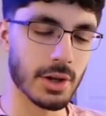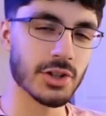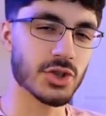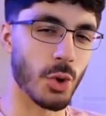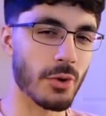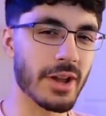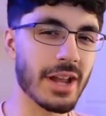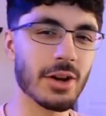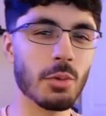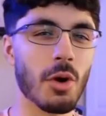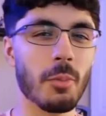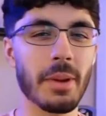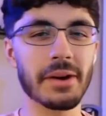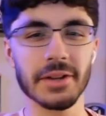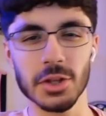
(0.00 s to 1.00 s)
Tornado will
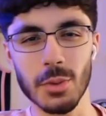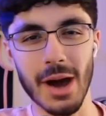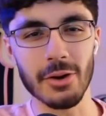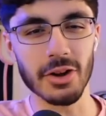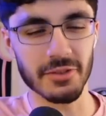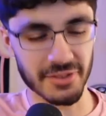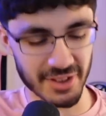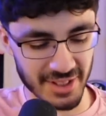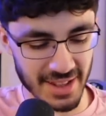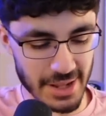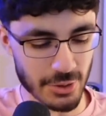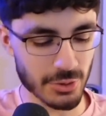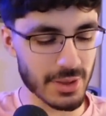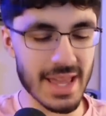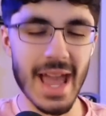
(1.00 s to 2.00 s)
bail you out of
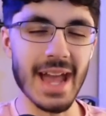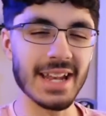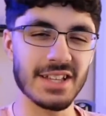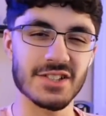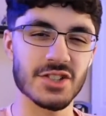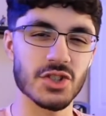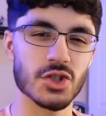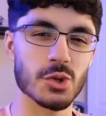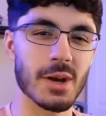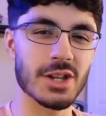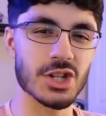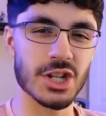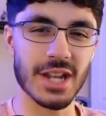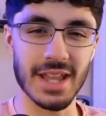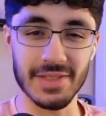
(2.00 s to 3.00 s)
literally any
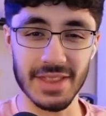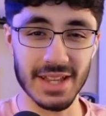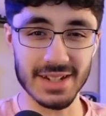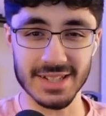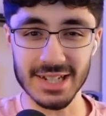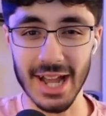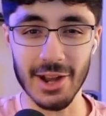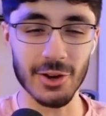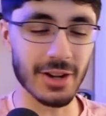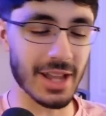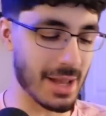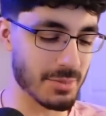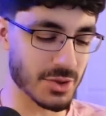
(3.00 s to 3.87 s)
situation in the entire game,